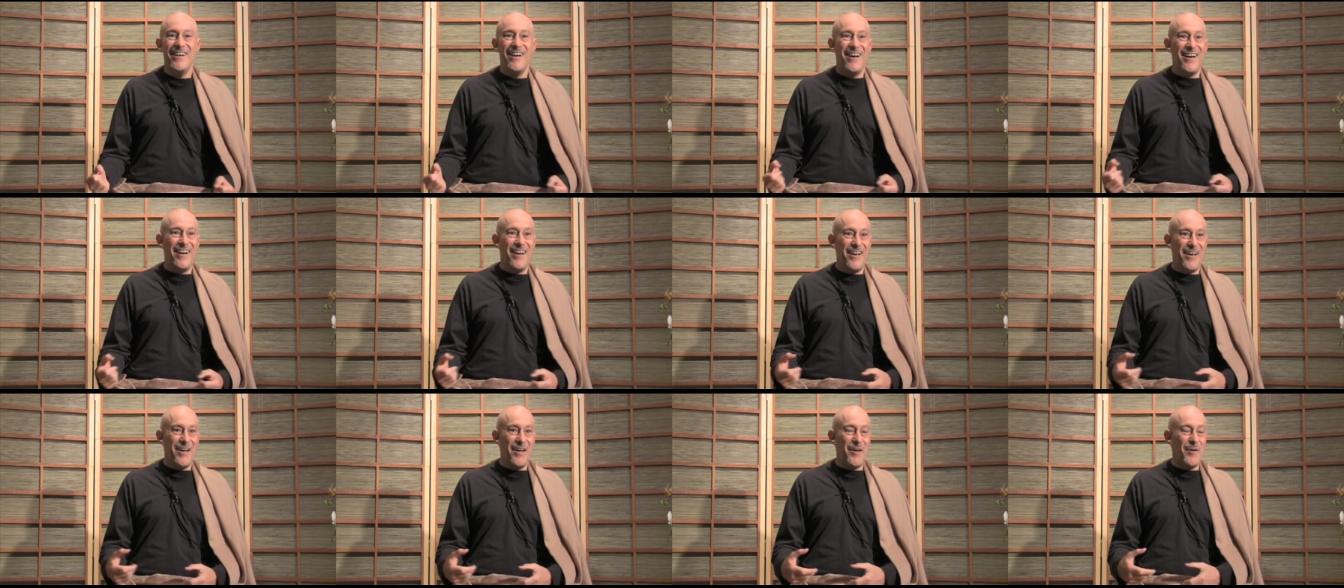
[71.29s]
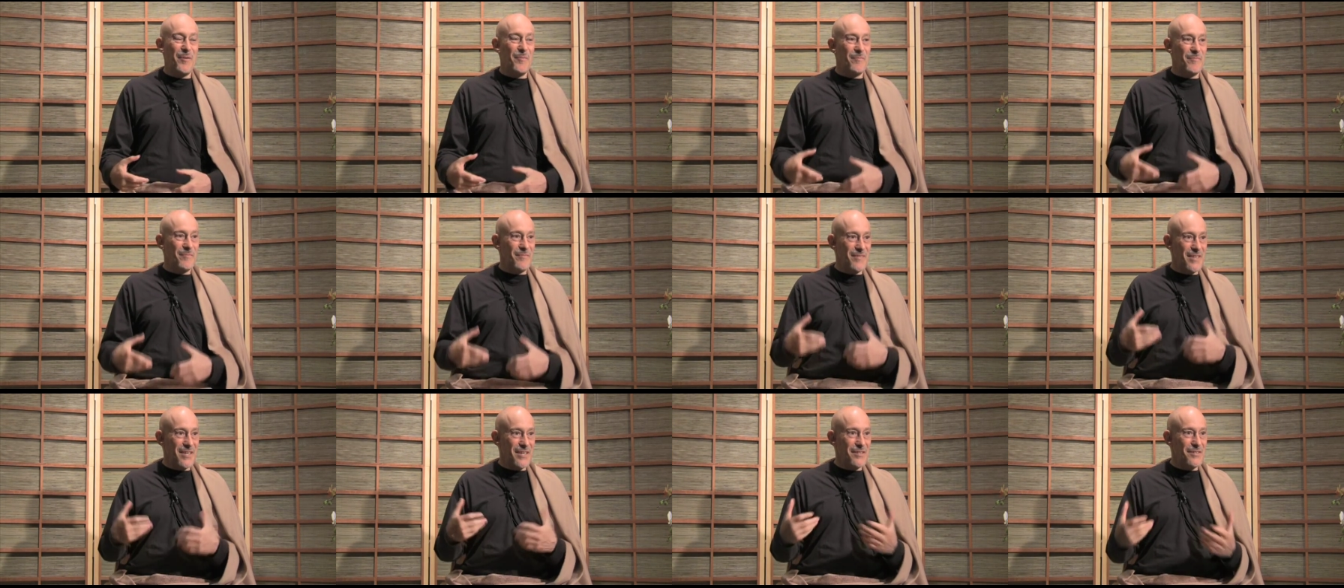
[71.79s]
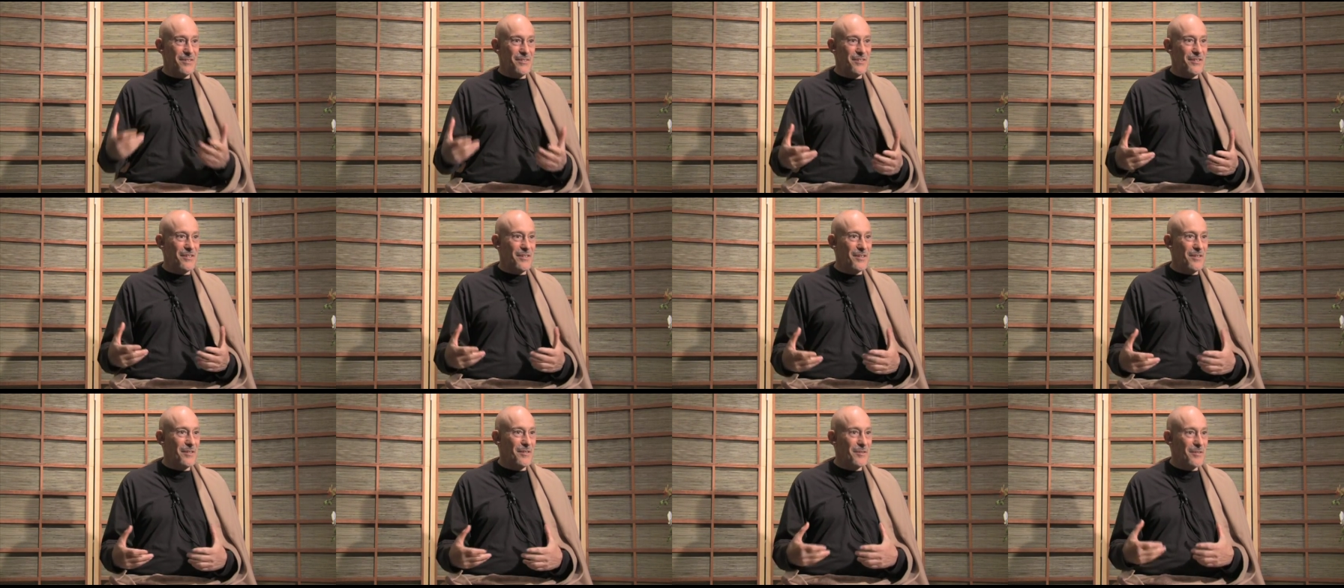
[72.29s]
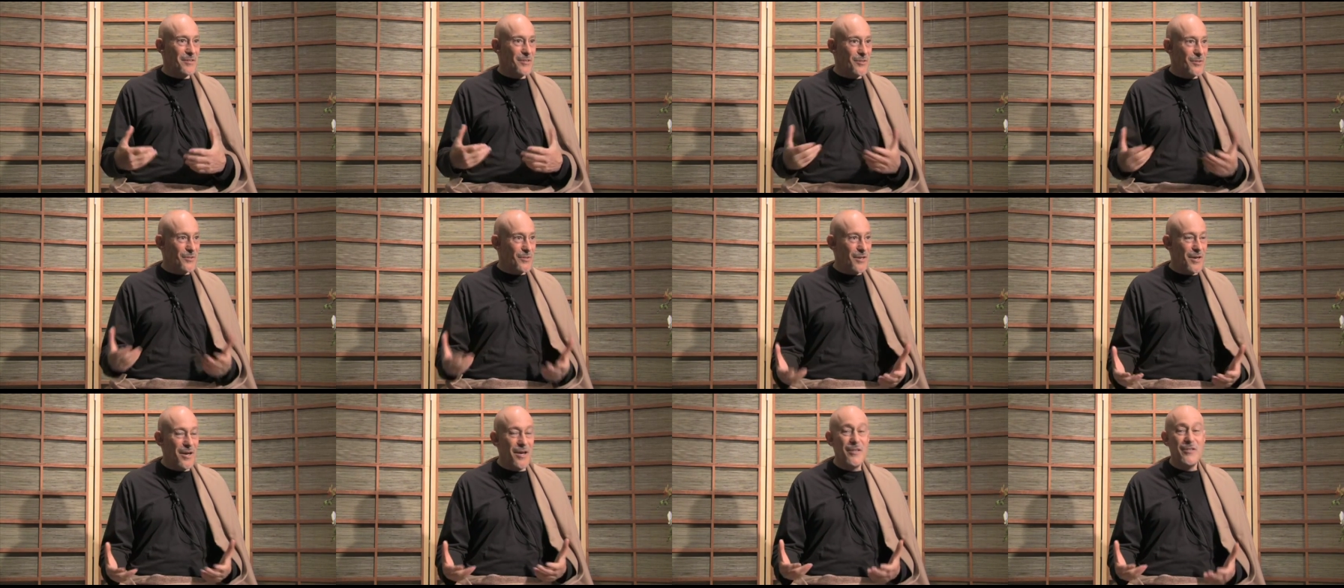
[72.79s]
uh, that uh,
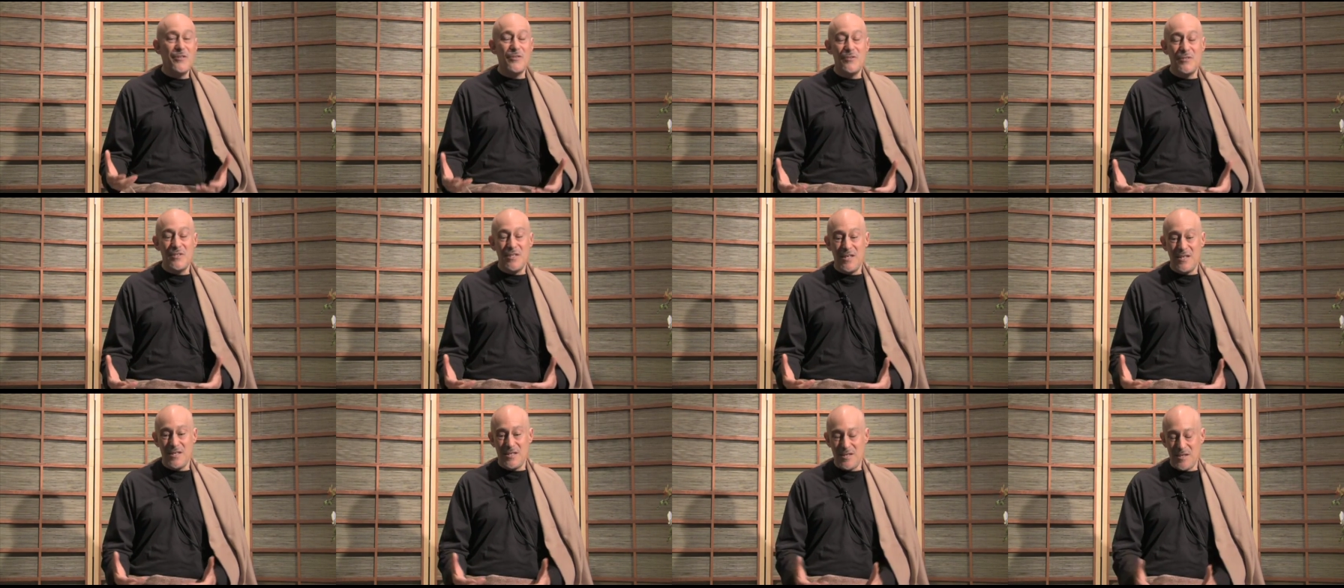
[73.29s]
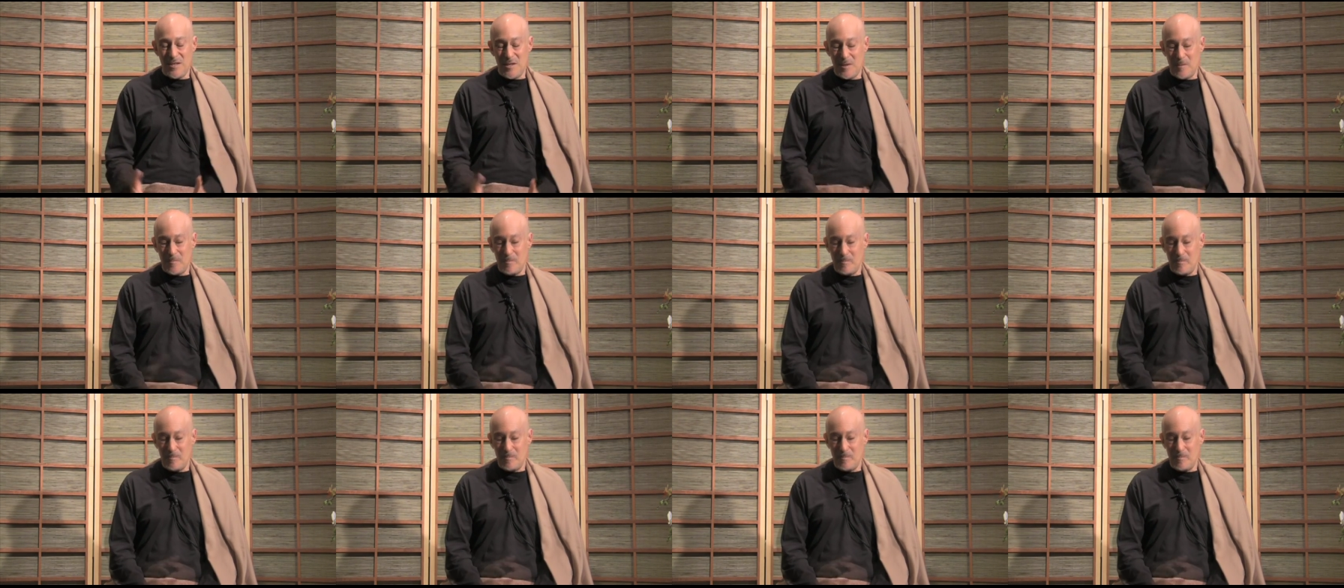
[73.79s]
you're undertaking.